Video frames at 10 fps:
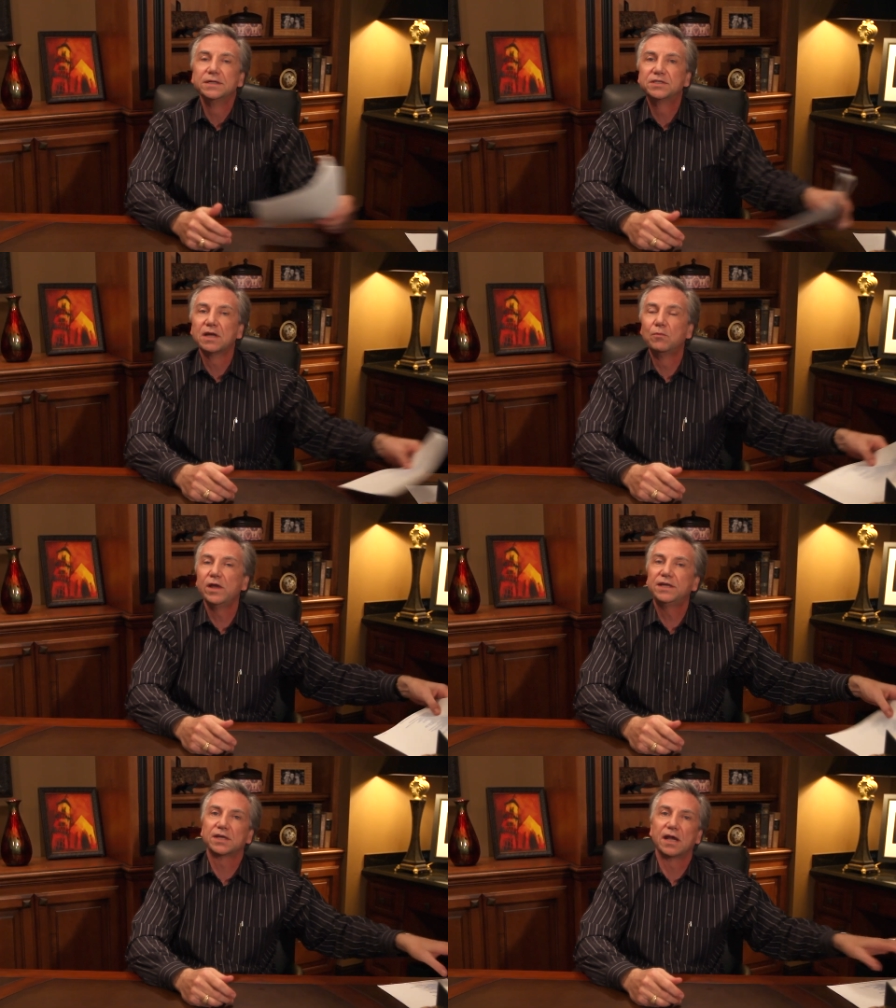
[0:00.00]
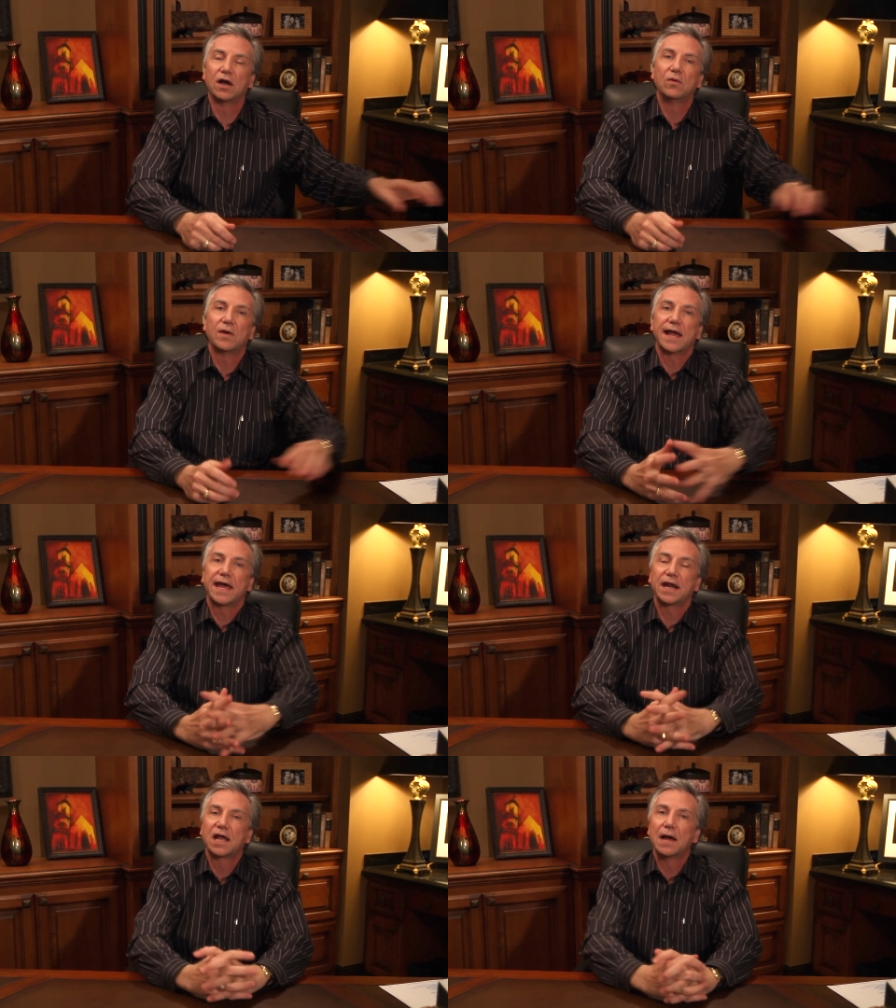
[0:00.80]
some weeks ago, I
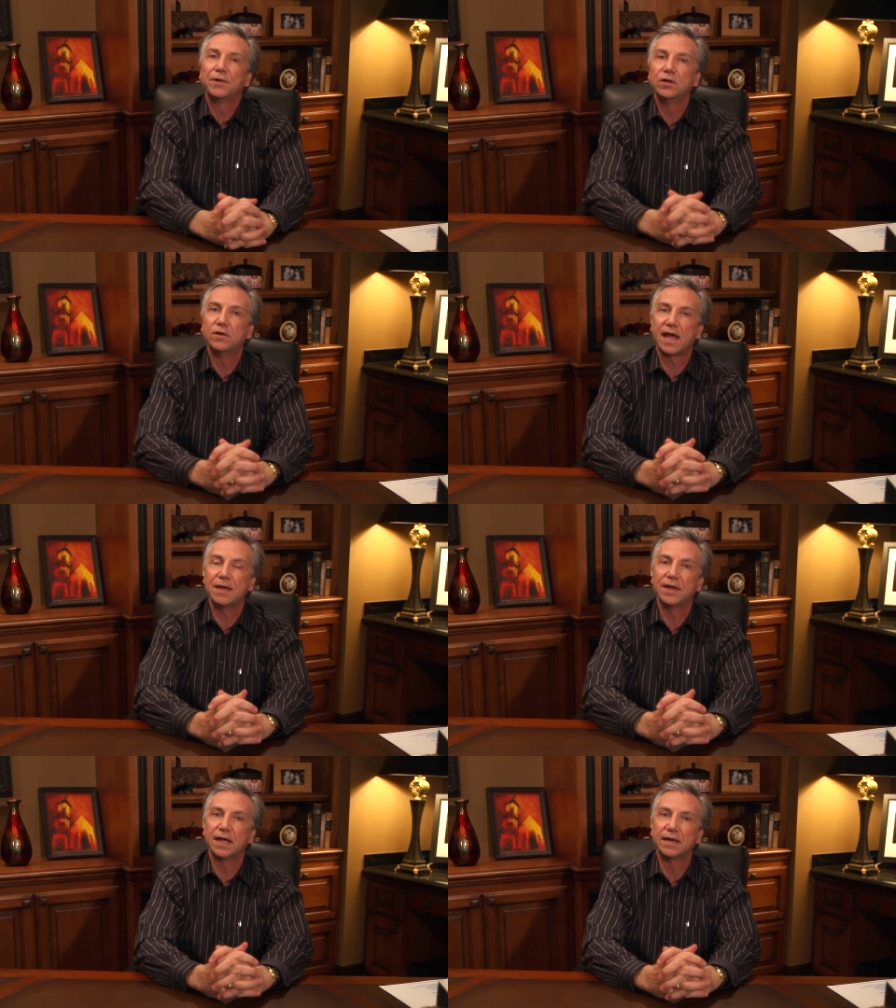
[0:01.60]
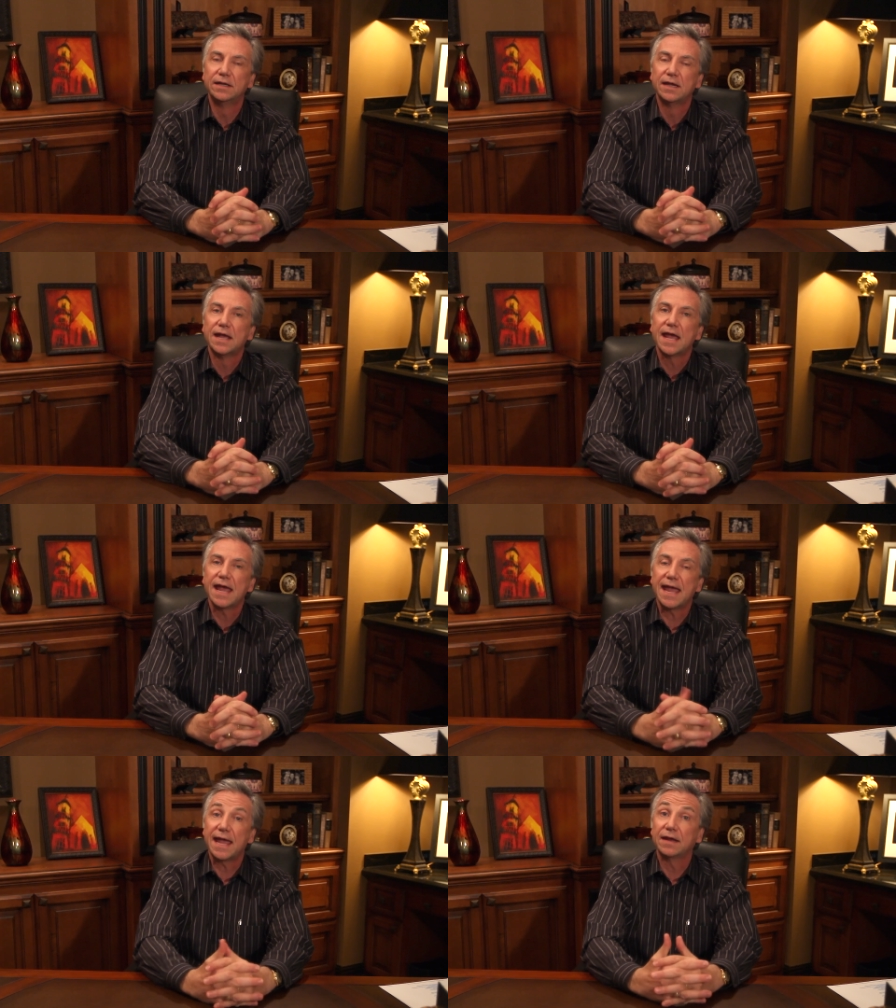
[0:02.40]
had a couple who came in
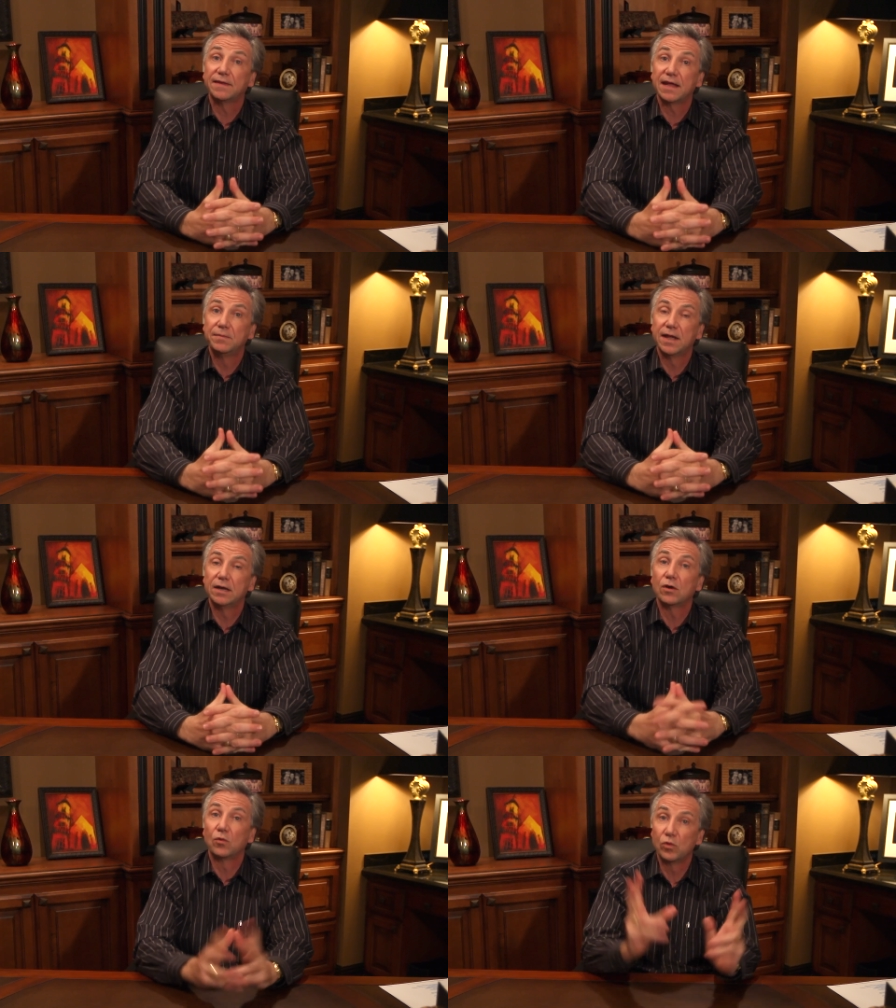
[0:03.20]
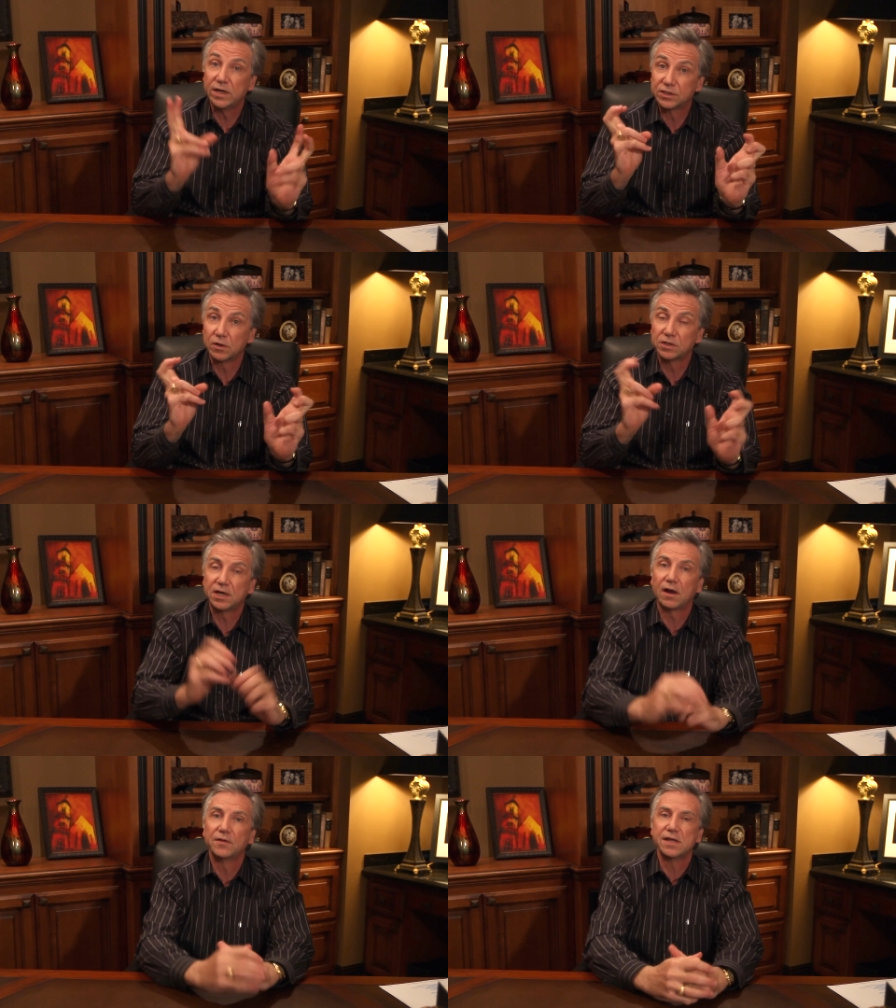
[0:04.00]
and they'd been
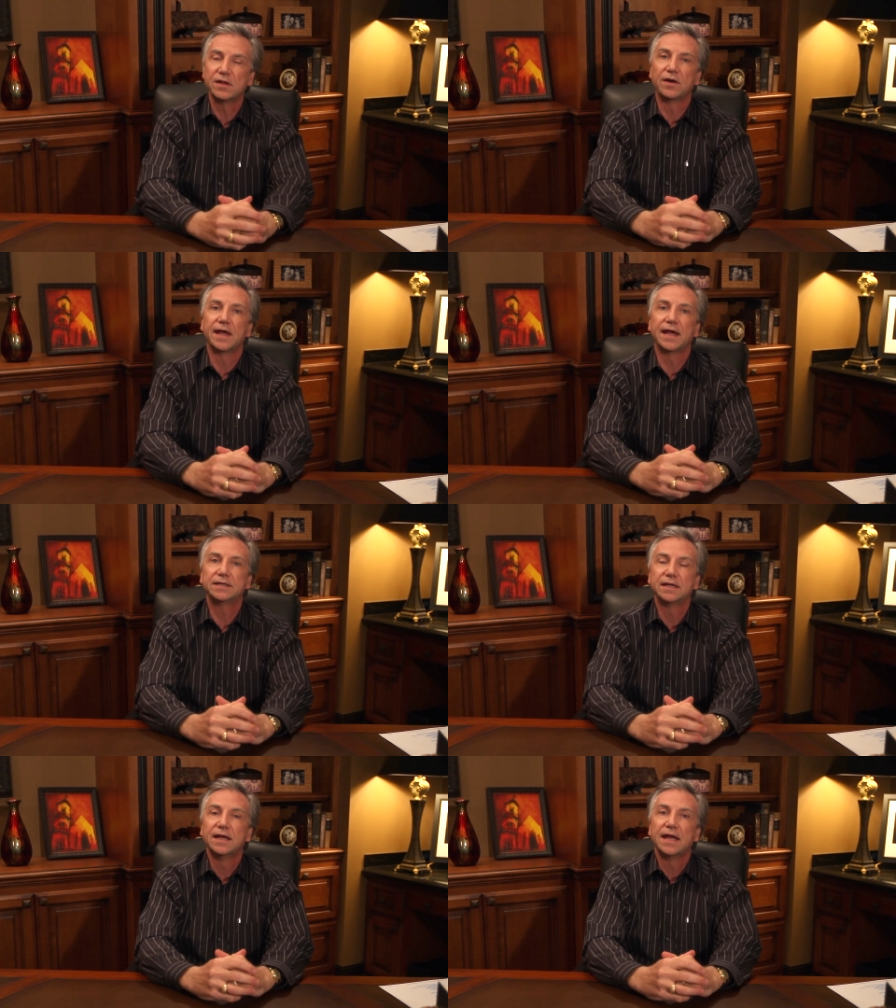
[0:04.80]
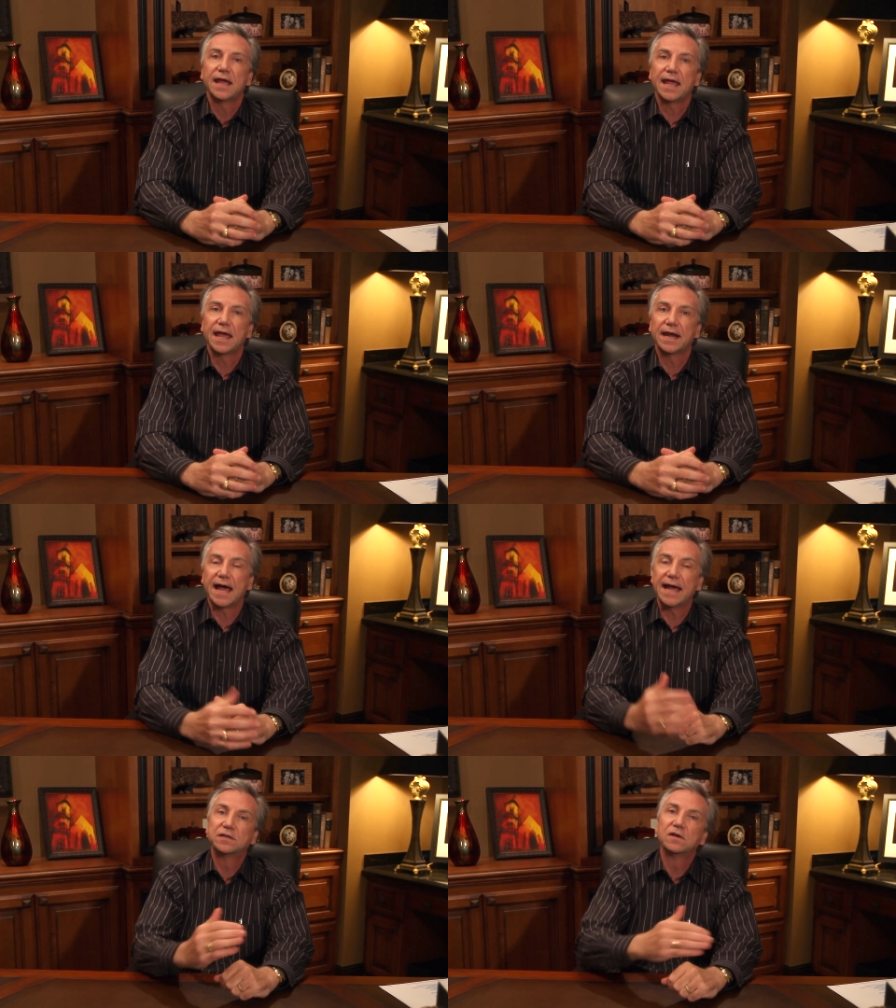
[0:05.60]
researching on the internet, and
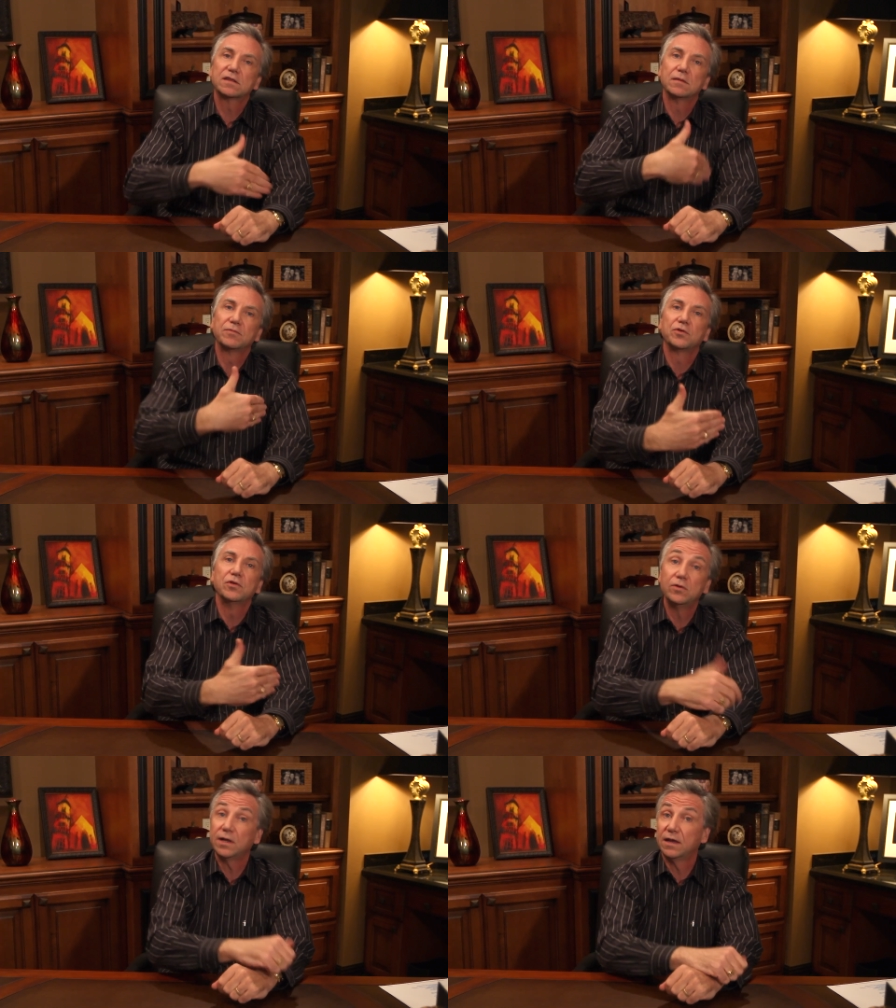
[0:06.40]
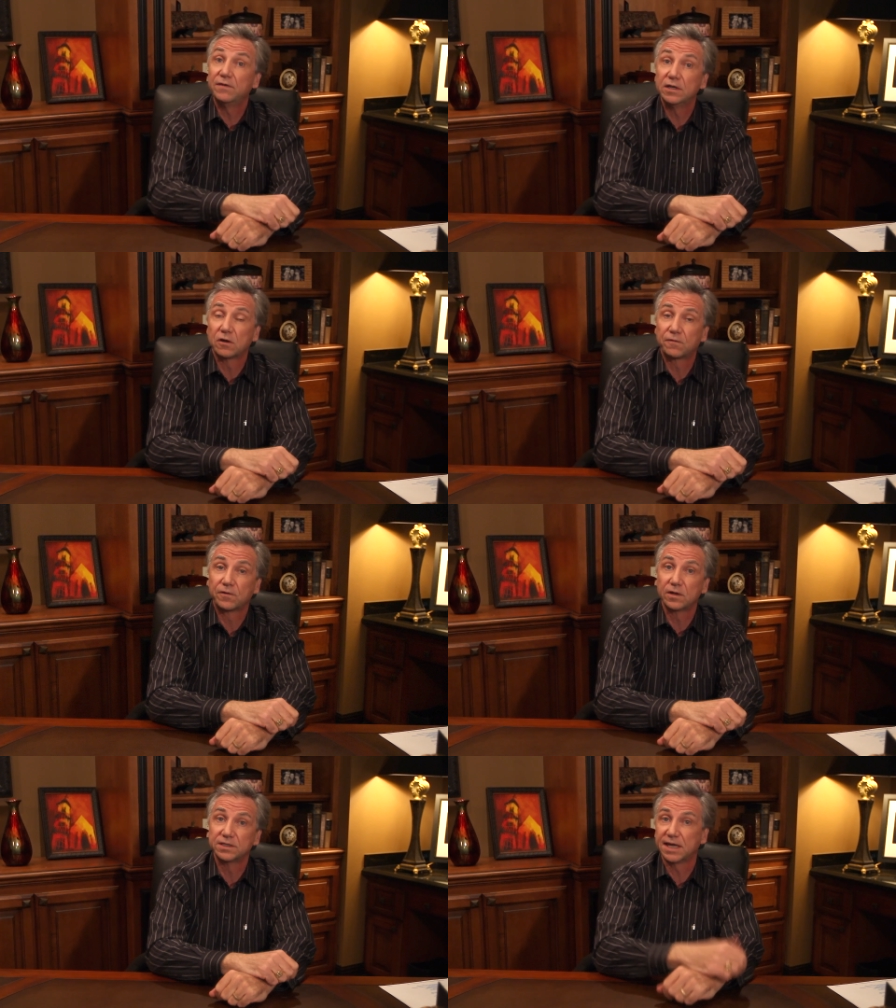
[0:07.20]
I took them through in vitro
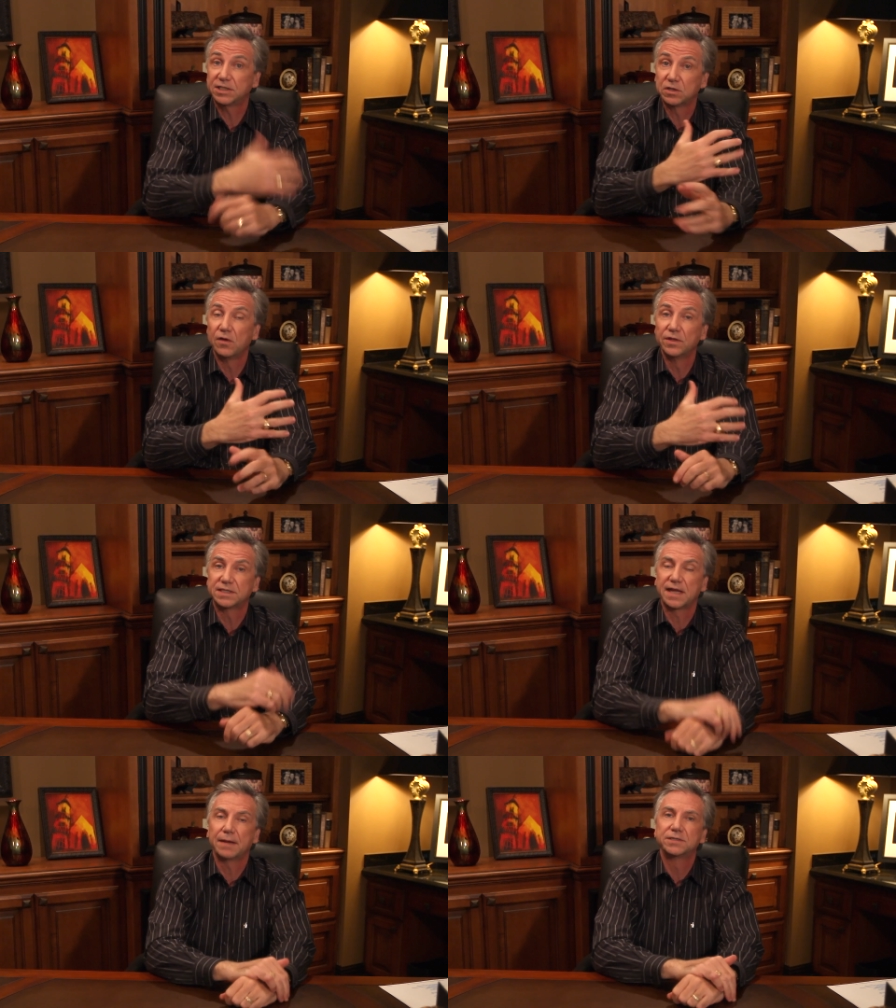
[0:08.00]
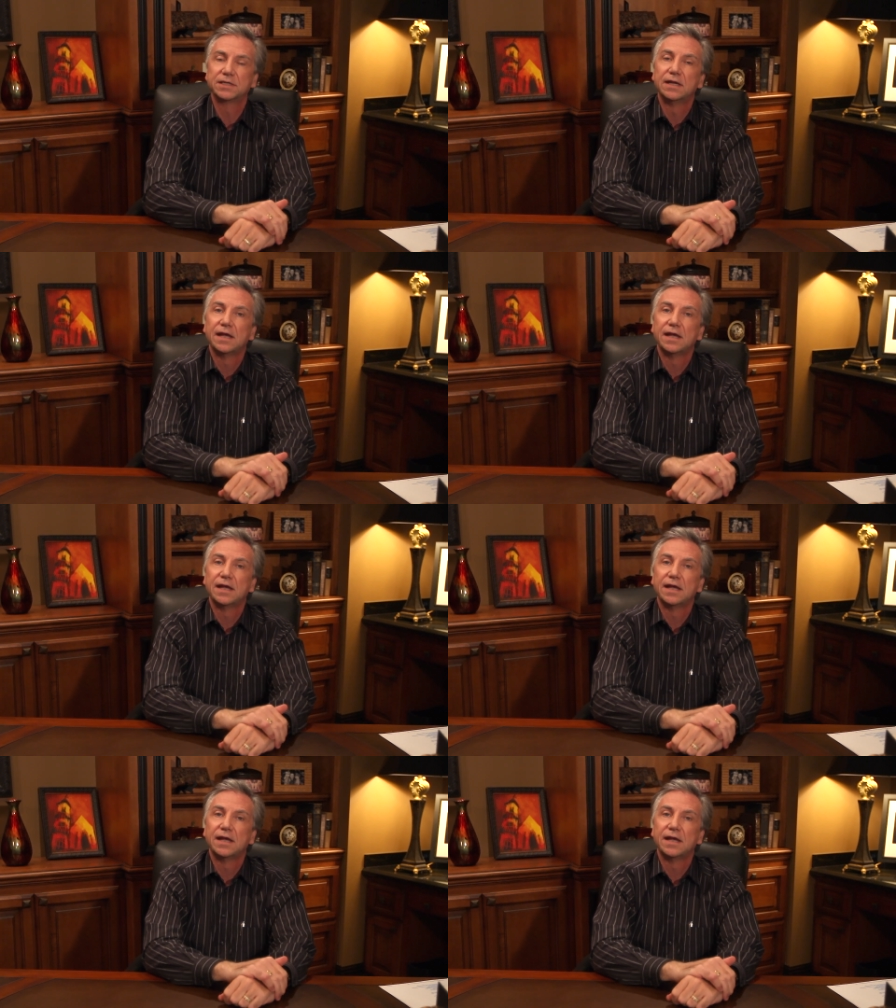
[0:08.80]
fertilization, all the steps,